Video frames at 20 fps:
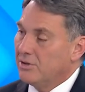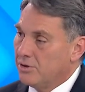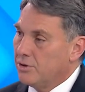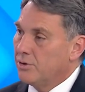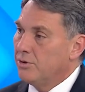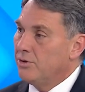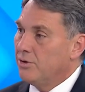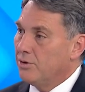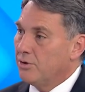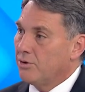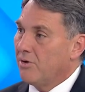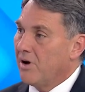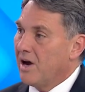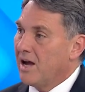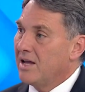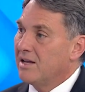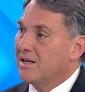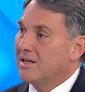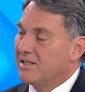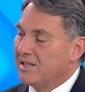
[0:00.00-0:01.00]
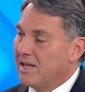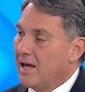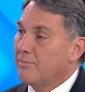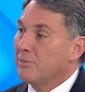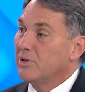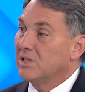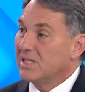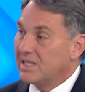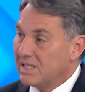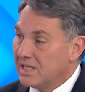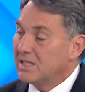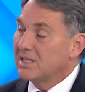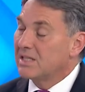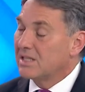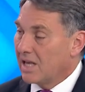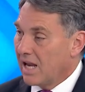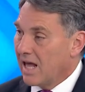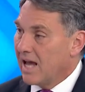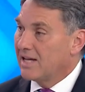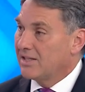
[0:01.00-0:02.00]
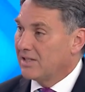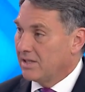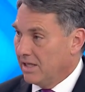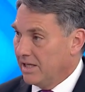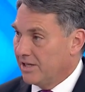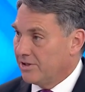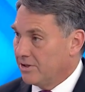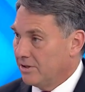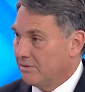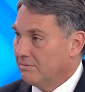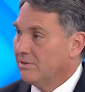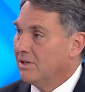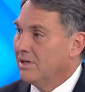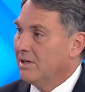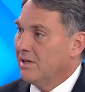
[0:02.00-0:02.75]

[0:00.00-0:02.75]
to Ukraine has happened since the last election.